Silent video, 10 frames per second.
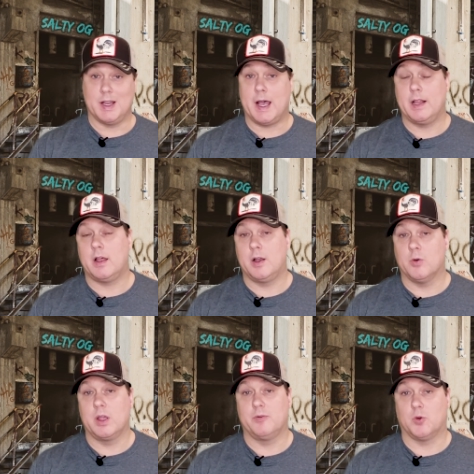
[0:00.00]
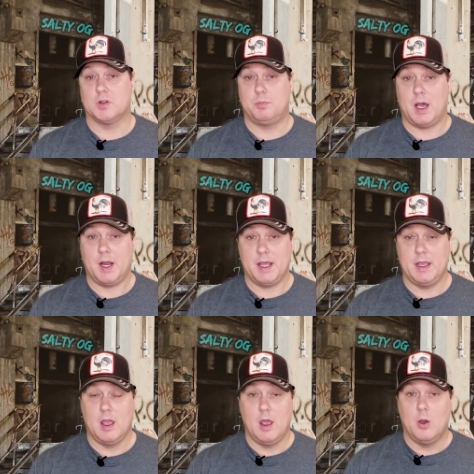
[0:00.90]
nylon reinforced
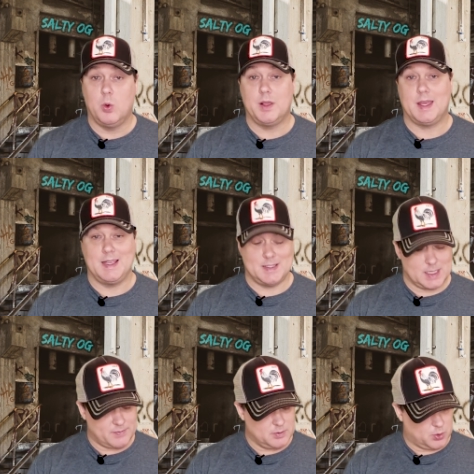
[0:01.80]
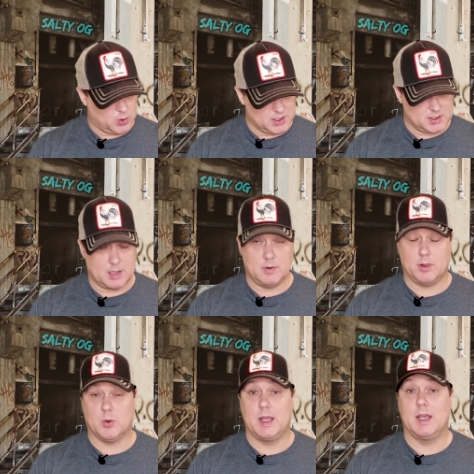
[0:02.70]
body with a
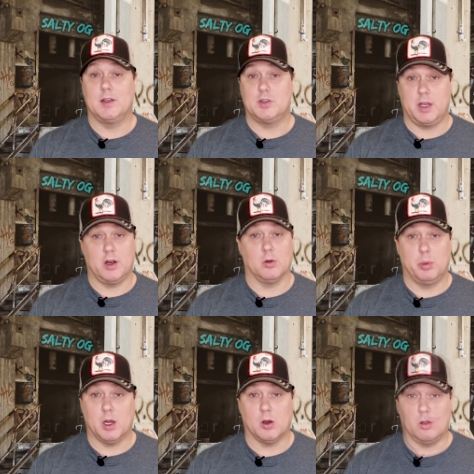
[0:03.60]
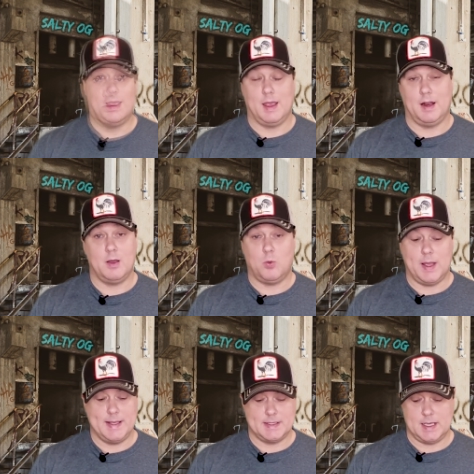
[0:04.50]
7.73-inch inner barrel, and it
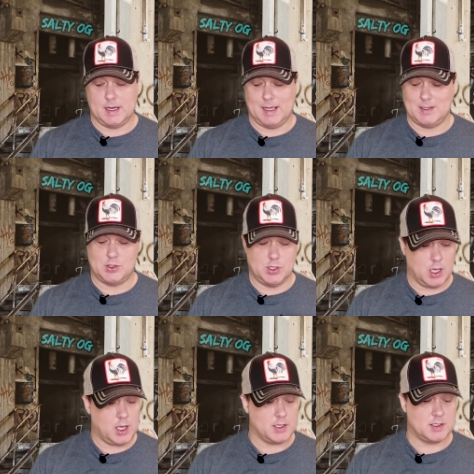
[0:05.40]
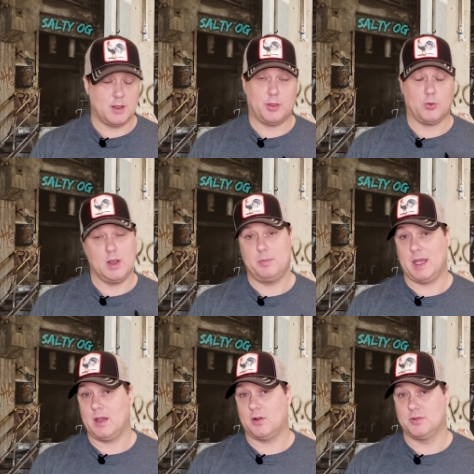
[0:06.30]
weighs in at just 3
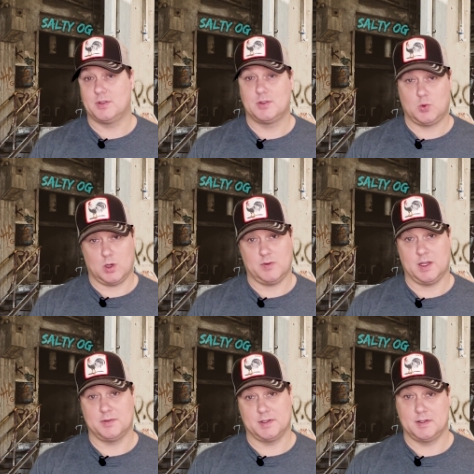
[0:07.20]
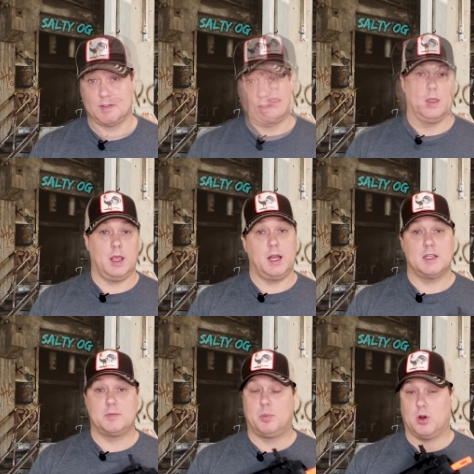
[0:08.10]
pounds, 12 ounces. It
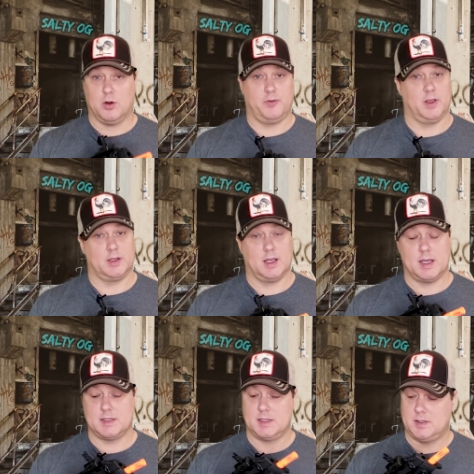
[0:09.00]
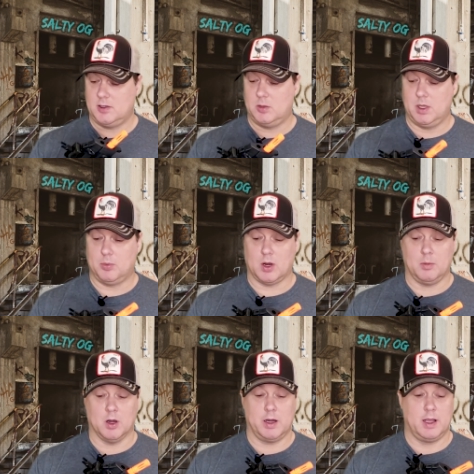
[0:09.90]
is perfect as a CQB
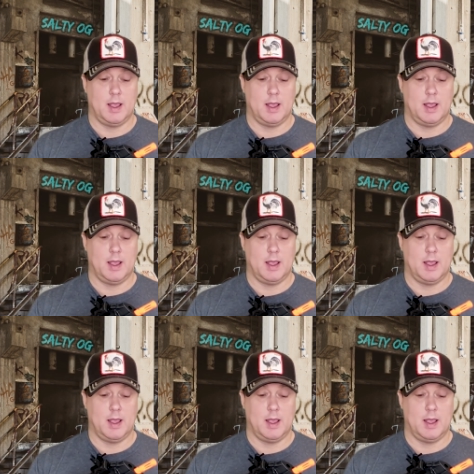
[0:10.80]
primary,